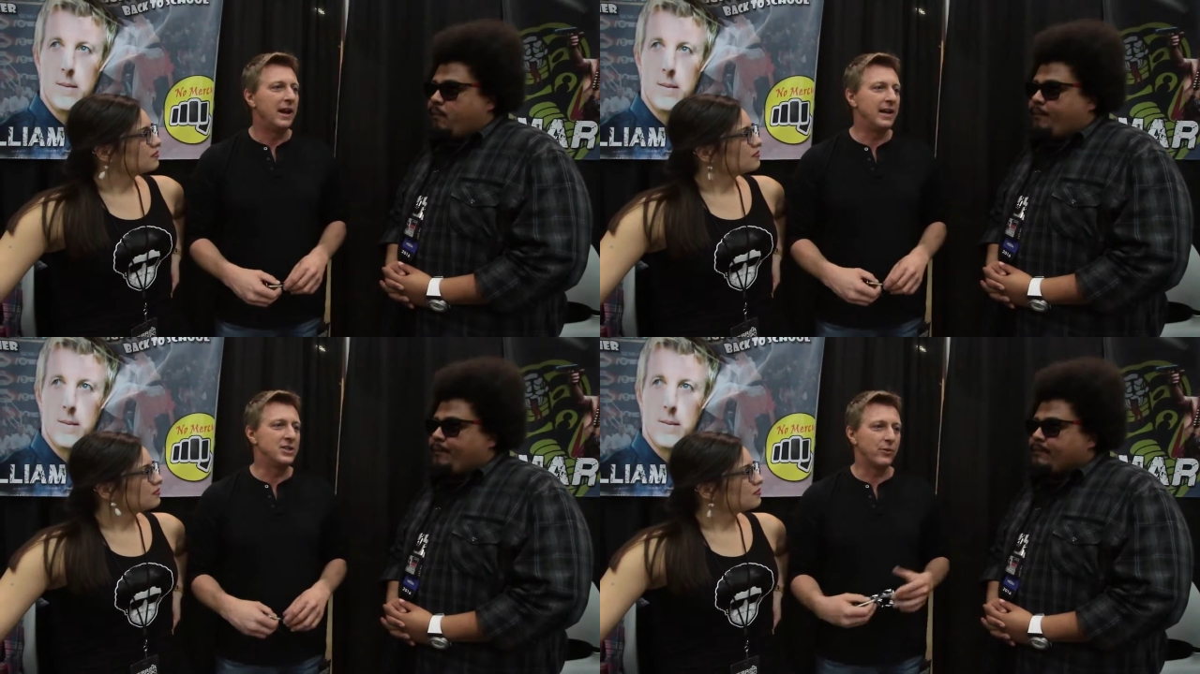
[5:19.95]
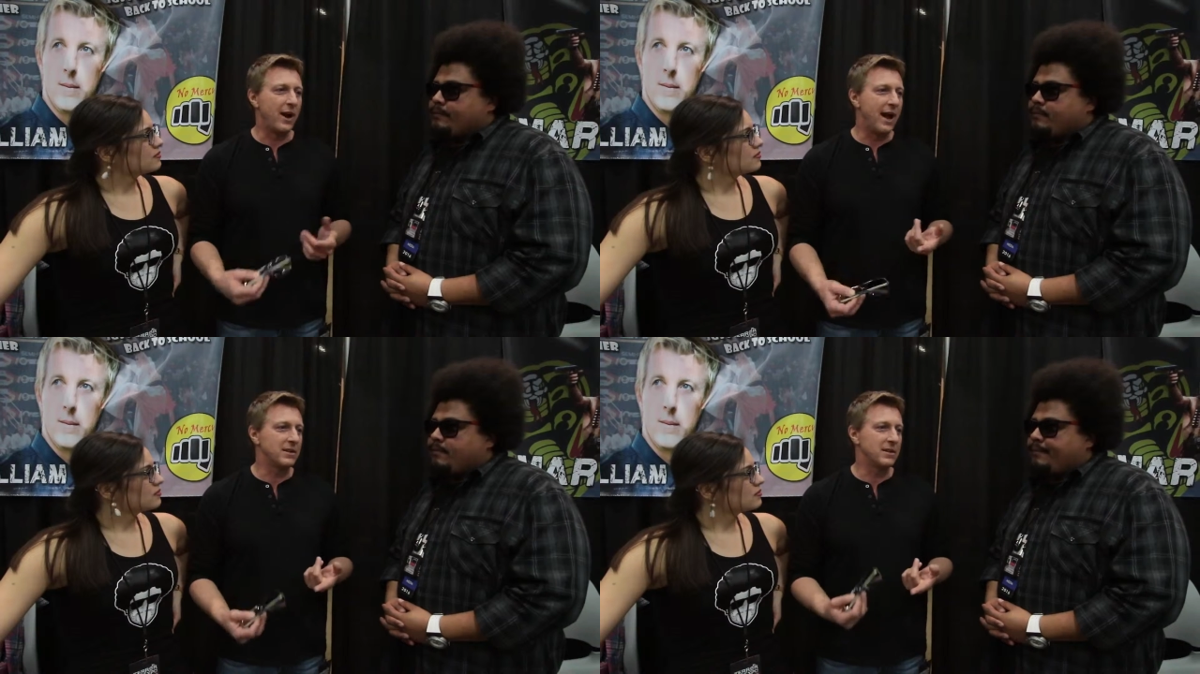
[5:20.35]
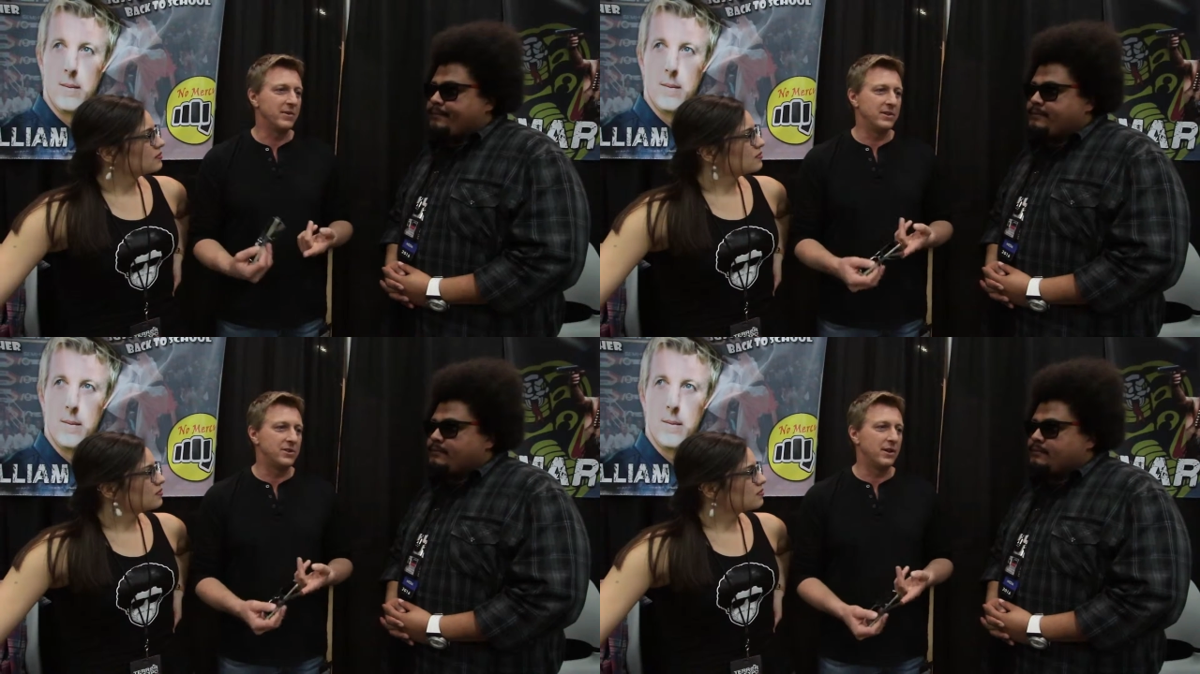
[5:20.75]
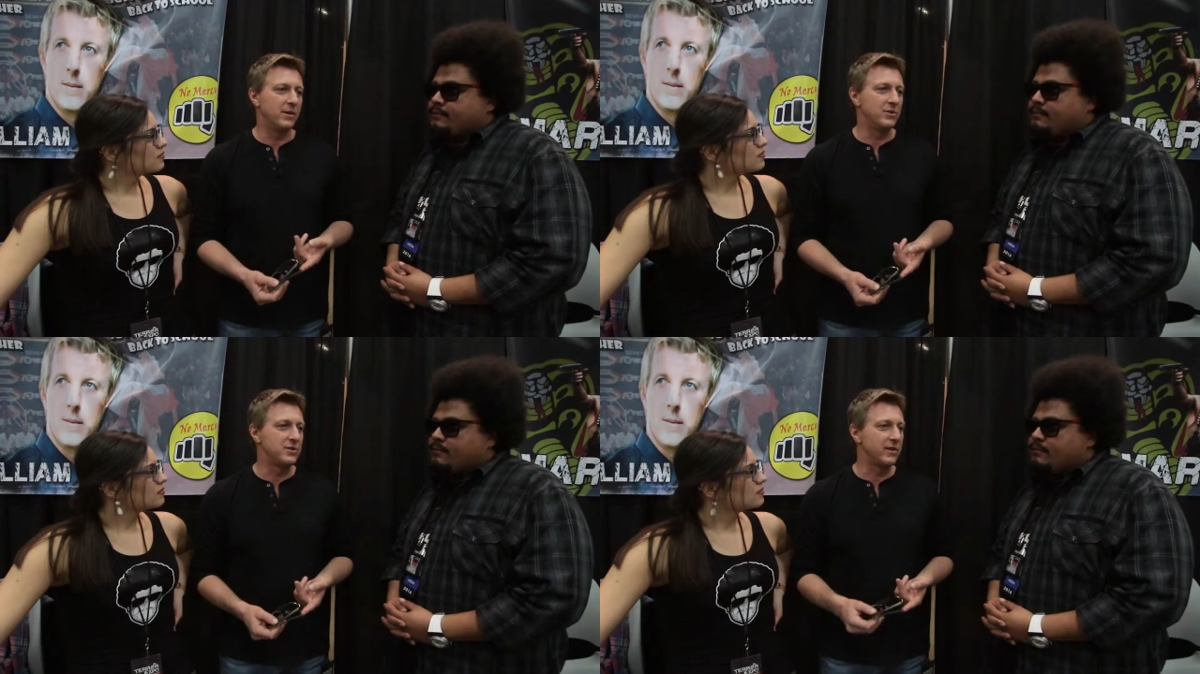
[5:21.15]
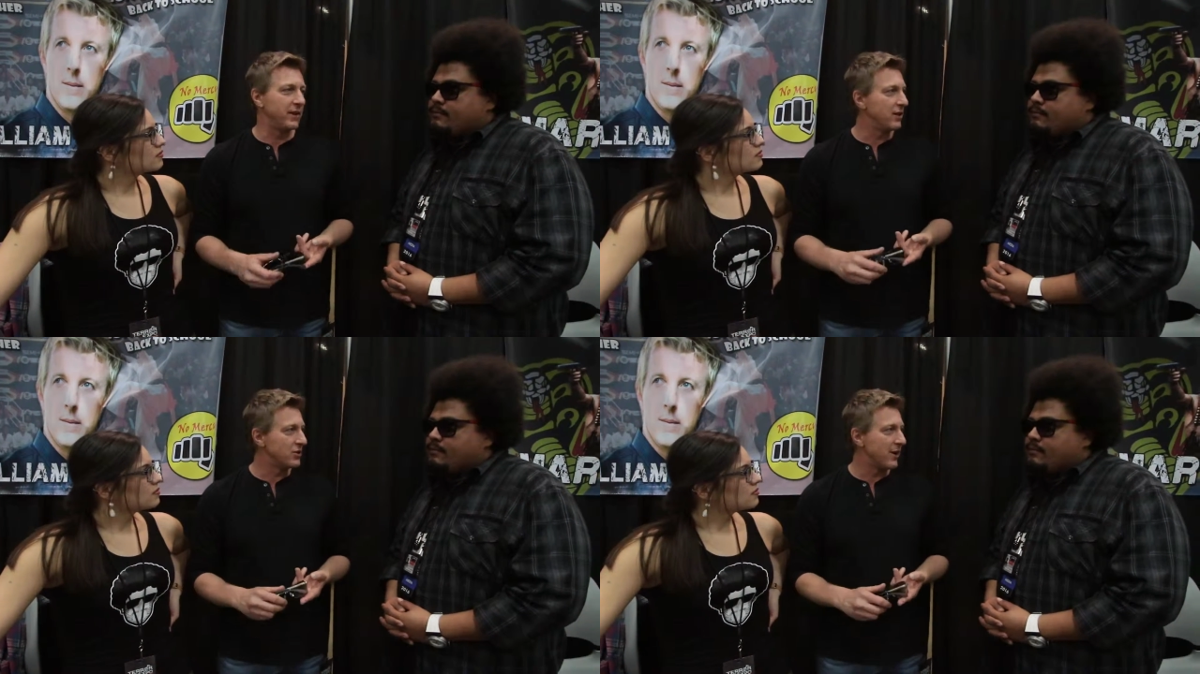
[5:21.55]
Speaker 1: I direct, I'm a music
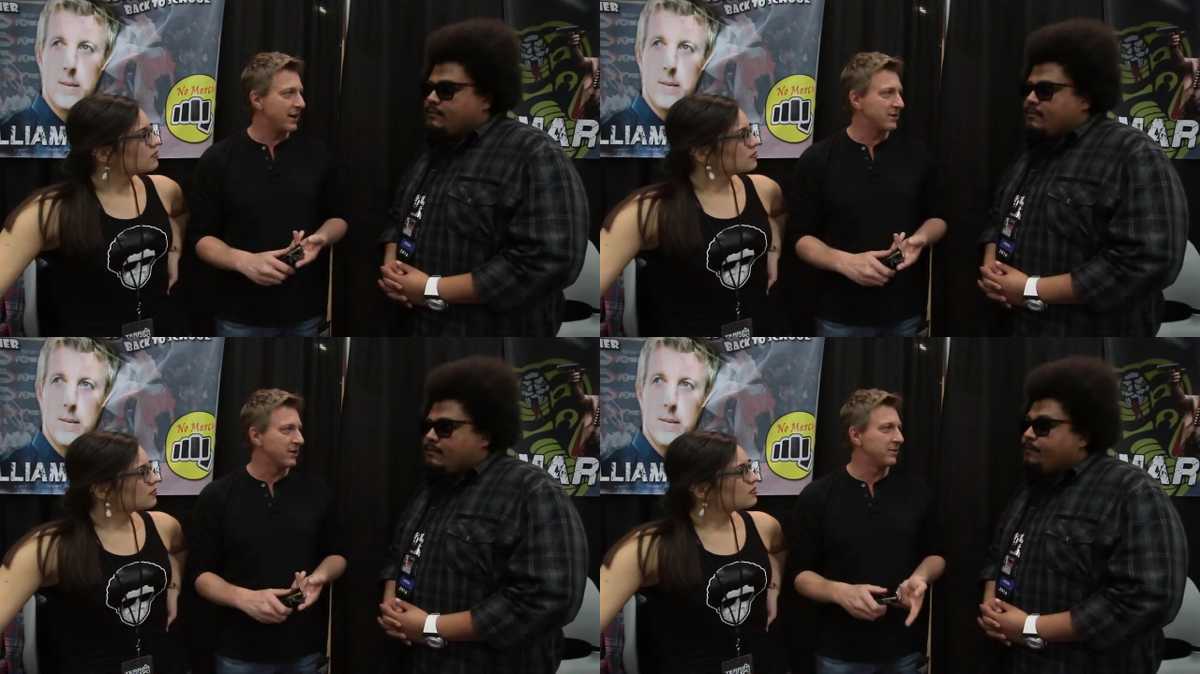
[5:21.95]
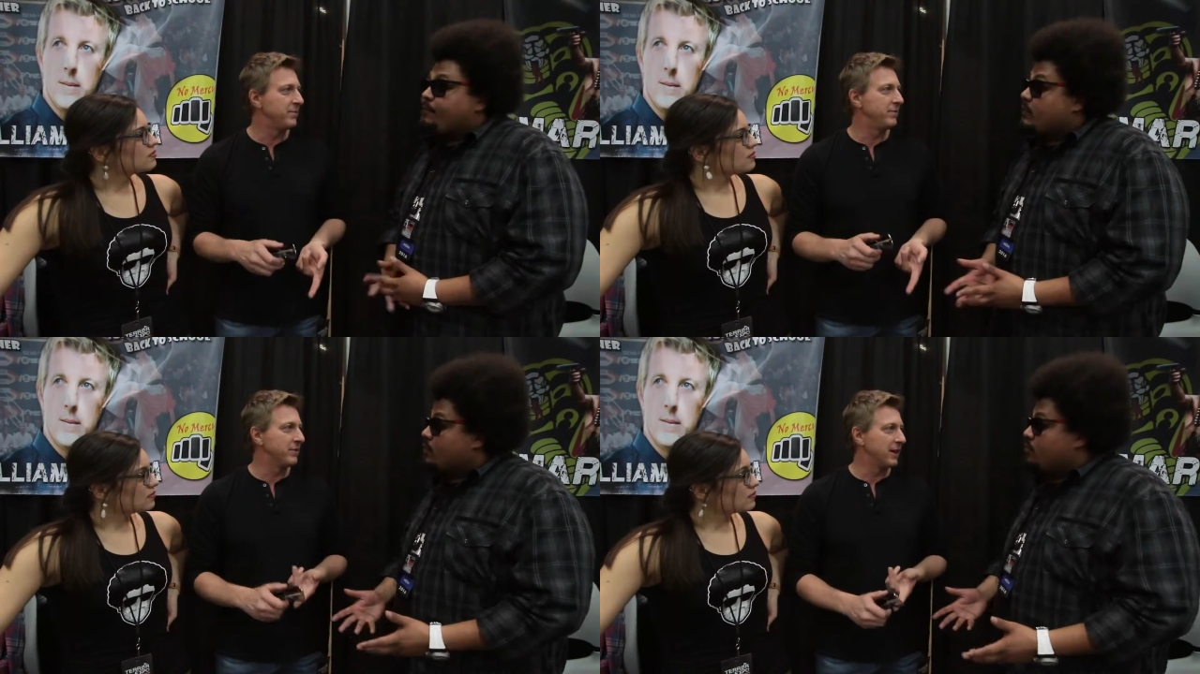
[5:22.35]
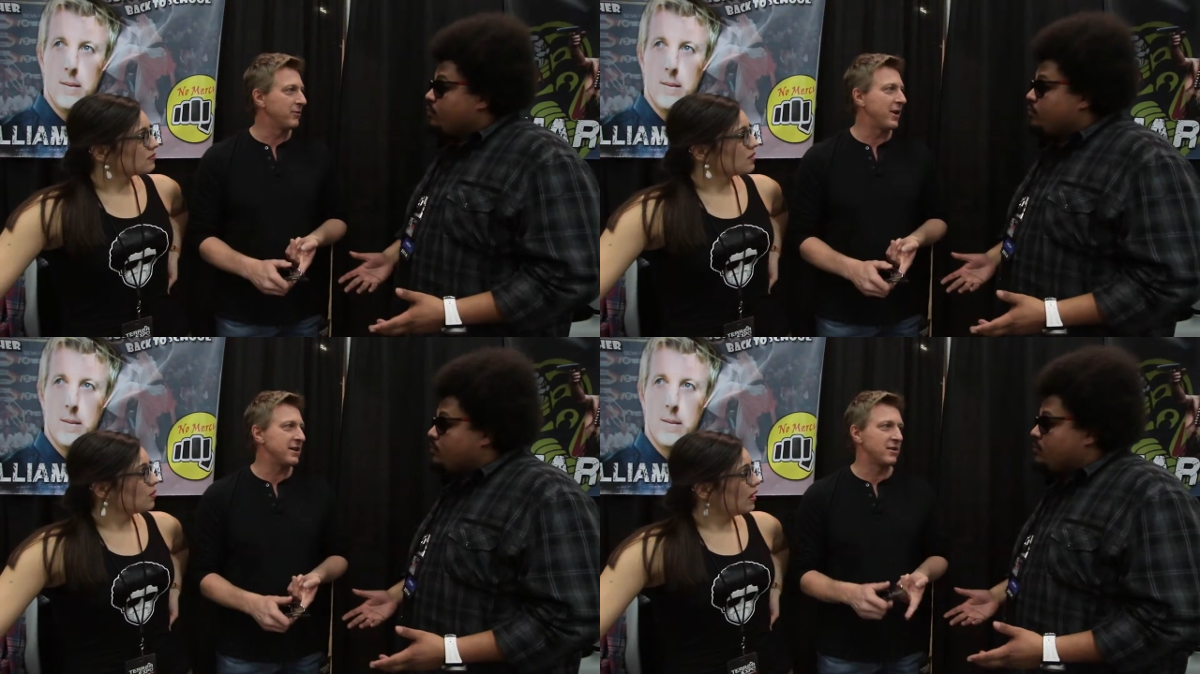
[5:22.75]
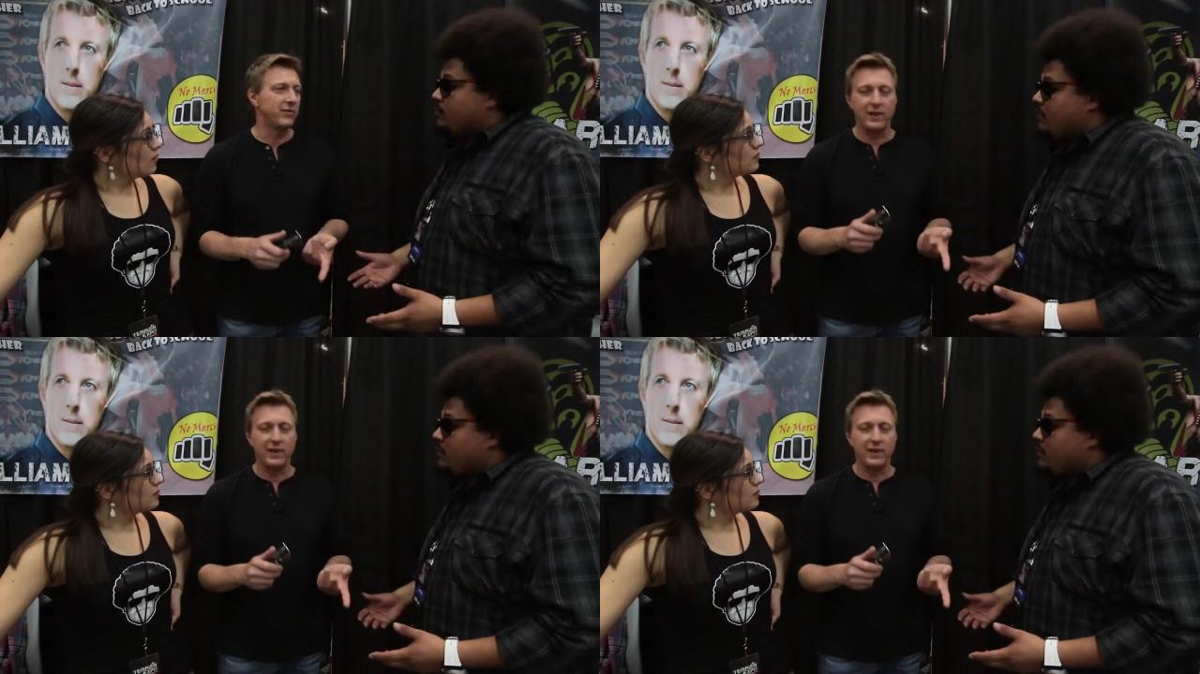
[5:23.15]
video director, like Rascal